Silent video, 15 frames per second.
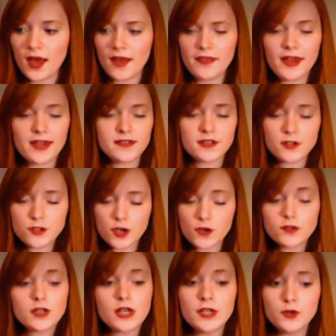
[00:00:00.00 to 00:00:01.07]
And that is a
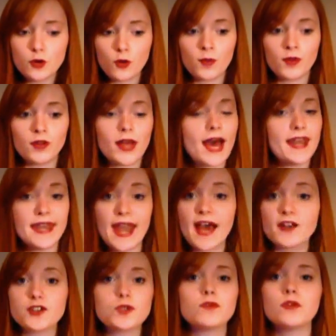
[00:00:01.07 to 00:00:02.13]
totally normal and
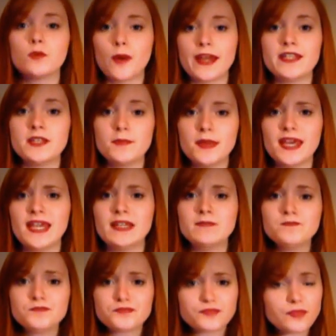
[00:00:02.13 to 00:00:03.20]
natural way to be.